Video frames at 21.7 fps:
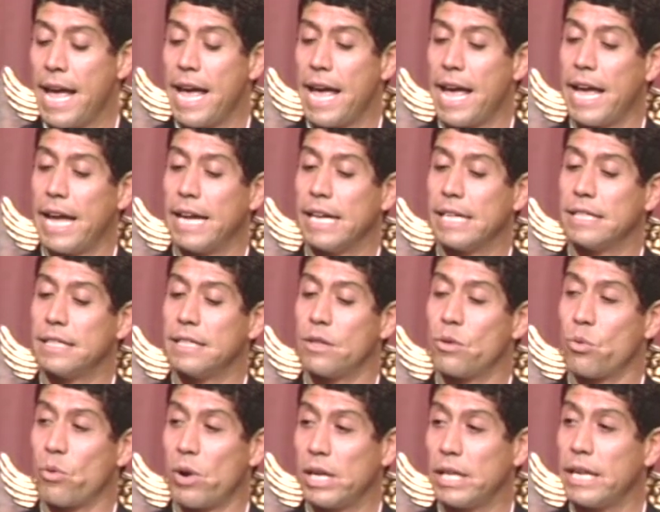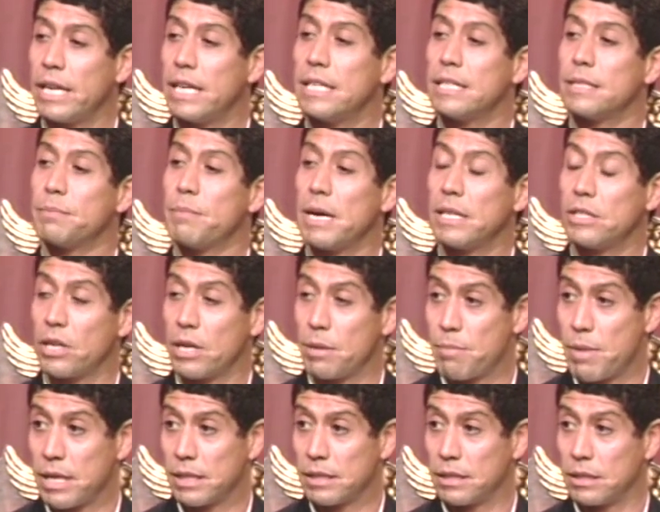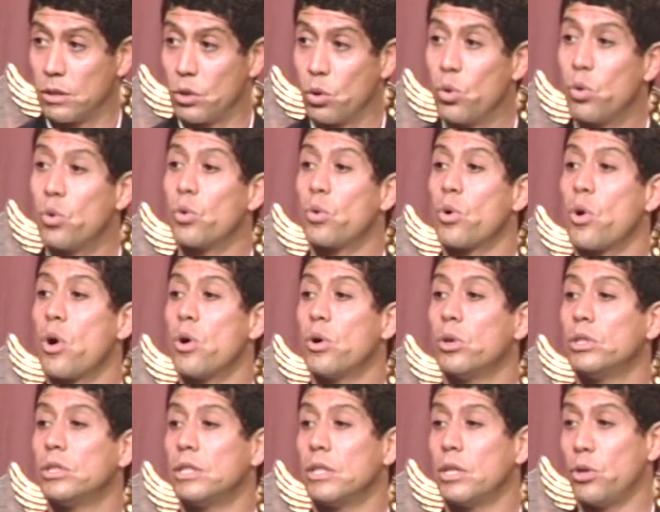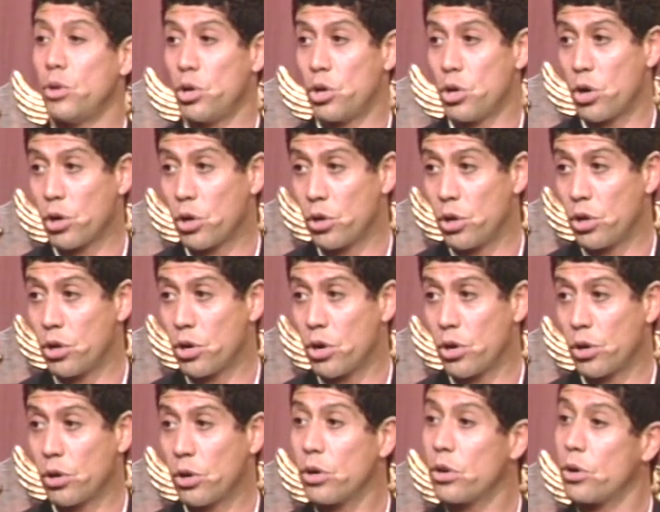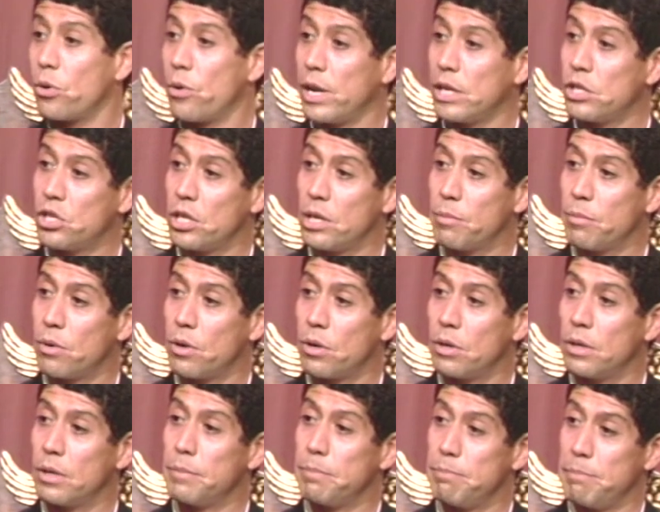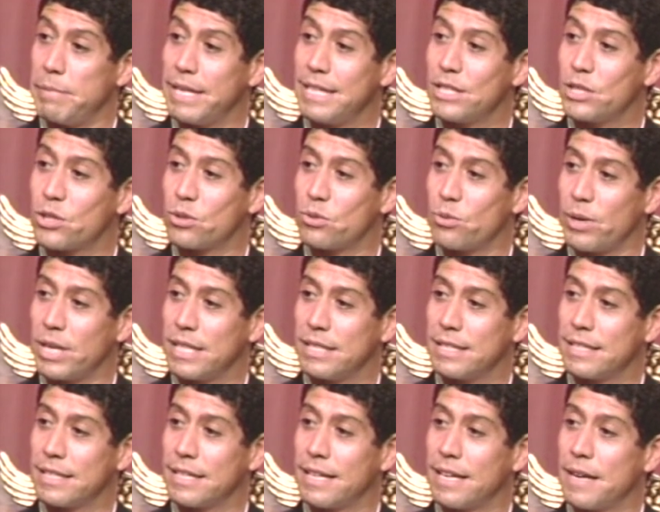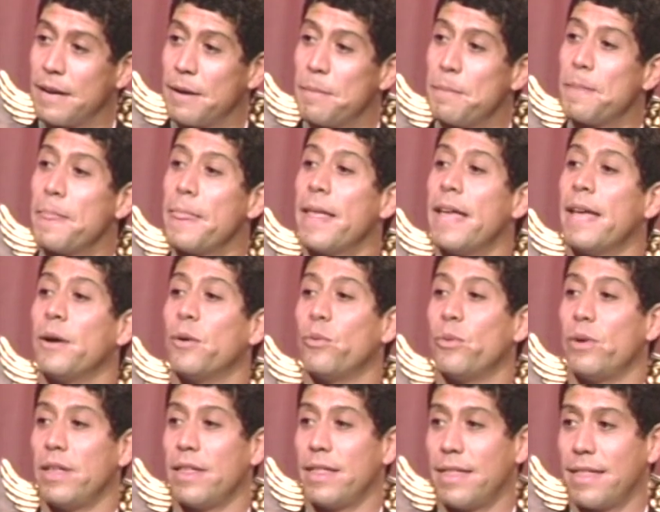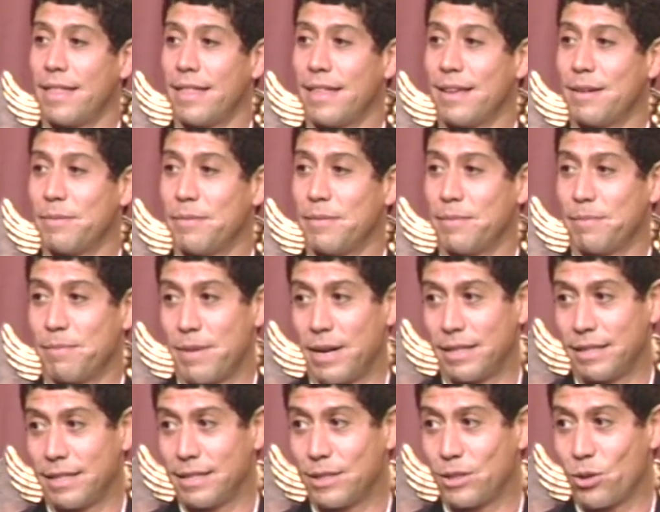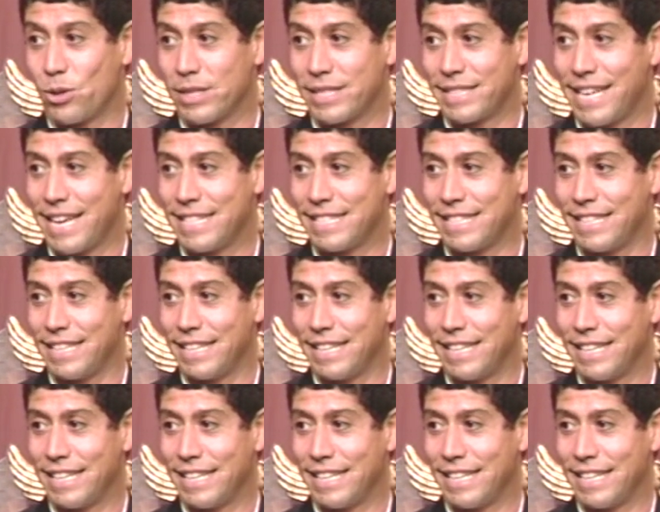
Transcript: And the writer is Mardik Martin, who wrote New York, New York, Raging Bull, Mean Street with Martin Scorsese.